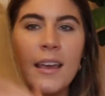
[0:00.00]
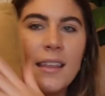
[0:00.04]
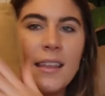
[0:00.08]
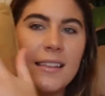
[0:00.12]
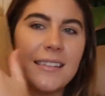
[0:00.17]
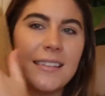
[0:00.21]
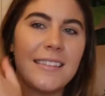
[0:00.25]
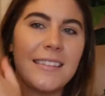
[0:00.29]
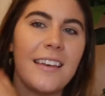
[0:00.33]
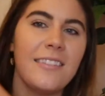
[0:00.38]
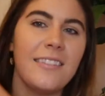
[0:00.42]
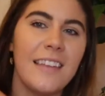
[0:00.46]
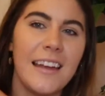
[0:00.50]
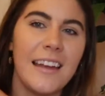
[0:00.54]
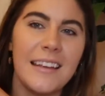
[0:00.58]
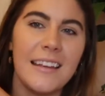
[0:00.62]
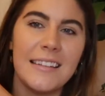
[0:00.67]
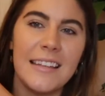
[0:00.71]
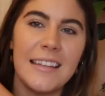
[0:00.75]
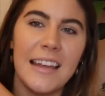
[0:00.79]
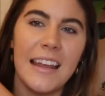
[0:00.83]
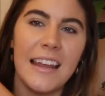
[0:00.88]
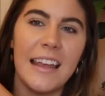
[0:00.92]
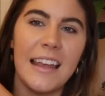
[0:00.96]
The sunlight
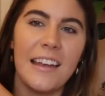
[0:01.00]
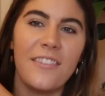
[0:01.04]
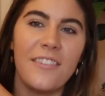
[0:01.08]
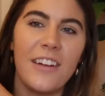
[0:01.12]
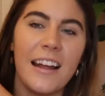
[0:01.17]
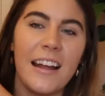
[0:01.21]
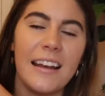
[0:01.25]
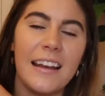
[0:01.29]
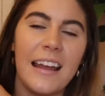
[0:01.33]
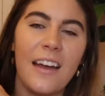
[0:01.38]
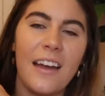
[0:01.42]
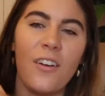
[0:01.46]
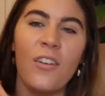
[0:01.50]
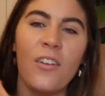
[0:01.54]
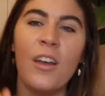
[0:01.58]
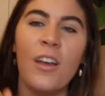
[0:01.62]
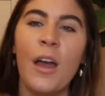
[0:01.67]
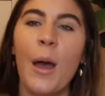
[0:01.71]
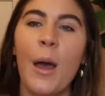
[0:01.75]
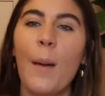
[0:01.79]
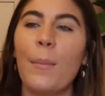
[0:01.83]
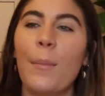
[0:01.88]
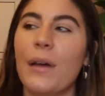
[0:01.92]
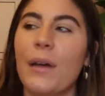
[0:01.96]
is hitting it right now,
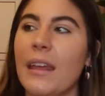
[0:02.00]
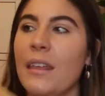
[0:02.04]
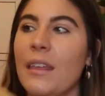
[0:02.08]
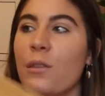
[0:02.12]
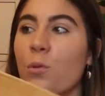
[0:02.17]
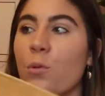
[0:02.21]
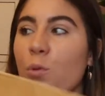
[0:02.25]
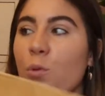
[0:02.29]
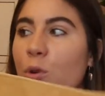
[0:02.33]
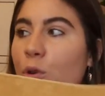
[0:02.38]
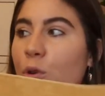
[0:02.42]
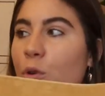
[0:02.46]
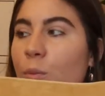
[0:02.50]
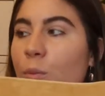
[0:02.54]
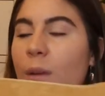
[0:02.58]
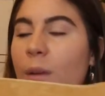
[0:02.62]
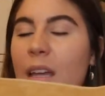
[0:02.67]
but in the room,